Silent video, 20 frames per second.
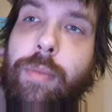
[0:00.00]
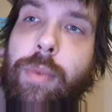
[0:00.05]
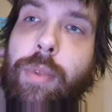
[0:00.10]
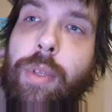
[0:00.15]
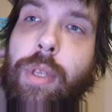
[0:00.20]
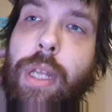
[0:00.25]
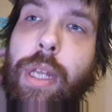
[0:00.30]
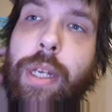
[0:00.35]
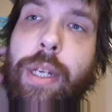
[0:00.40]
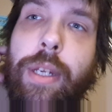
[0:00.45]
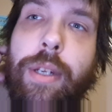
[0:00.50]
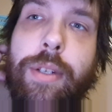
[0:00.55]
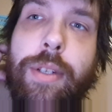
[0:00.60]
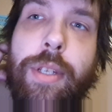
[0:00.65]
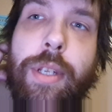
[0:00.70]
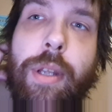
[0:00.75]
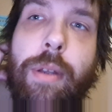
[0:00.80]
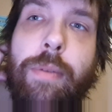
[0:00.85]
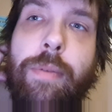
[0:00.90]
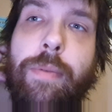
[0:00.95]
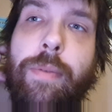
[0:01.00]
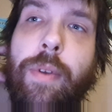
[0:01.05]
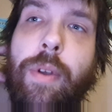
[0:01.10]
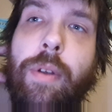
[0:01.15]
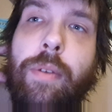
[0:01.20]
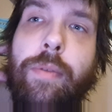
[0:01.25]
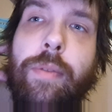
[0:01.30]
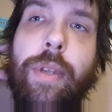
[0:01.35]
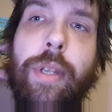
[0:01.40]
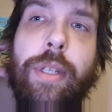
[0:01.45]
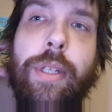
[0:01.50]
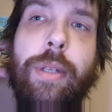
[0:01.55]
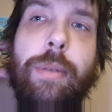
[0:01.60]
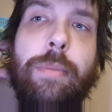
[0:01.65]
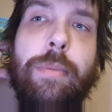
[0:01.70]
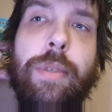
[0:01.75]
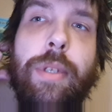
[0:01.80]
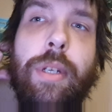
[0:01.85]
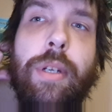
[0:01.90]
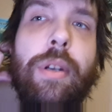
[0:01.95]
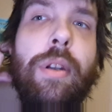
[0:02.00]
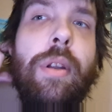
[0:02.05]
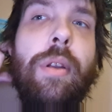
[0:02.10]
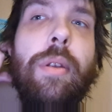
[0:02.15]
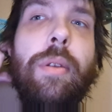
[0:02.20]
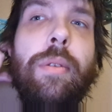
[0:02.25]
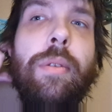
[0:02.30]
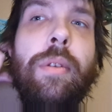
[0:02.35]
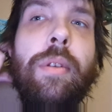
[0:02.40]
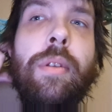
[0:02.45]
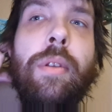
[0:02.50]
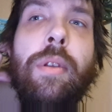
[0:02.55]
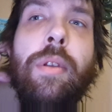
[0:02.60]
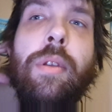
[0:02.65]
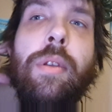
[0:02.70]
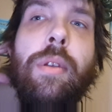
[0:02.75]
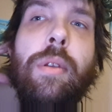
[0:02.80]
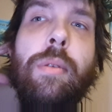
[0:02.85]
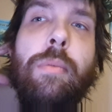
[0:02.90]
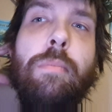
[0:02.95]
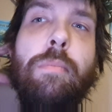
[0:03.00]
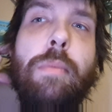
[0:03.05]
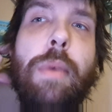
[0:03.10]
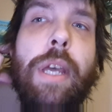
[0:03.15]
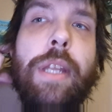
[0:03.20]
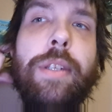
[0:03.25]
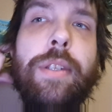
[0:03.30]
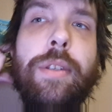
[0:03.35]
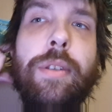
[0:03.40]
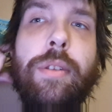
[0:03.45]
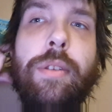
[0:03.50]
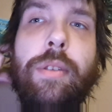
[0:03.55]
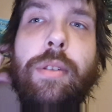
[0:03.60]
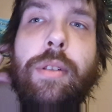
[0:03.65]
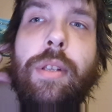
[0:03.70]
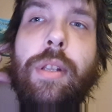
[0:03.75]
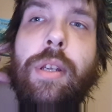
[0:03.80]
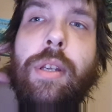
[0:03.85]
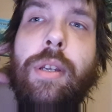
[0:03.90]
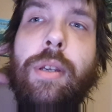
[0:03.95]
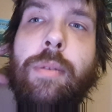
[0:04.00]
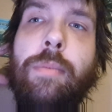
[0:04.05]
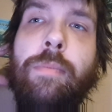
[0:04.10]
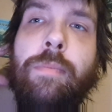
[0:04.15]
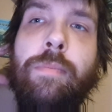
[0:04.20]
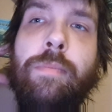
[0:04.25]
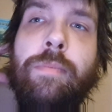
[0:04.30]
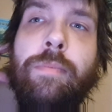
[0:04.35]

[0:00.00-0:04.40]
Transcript: letting yourself fall victim to your own mental